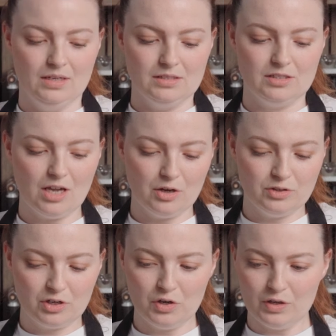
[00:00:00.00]
So
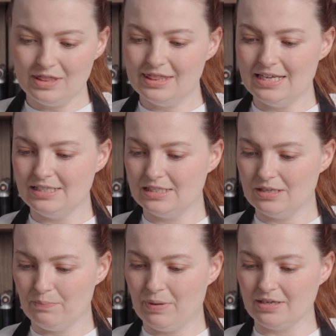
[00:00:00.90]
to cook this
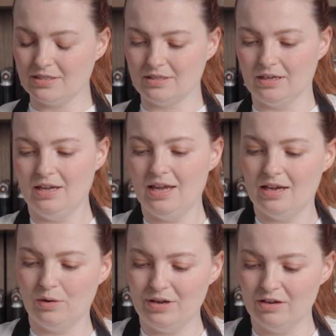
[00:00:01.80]
pasta,
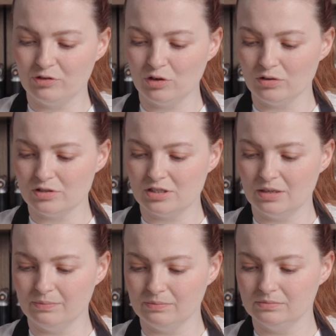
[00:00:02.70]
here we have got
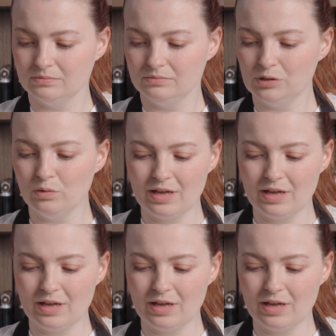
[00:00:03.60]
some, we call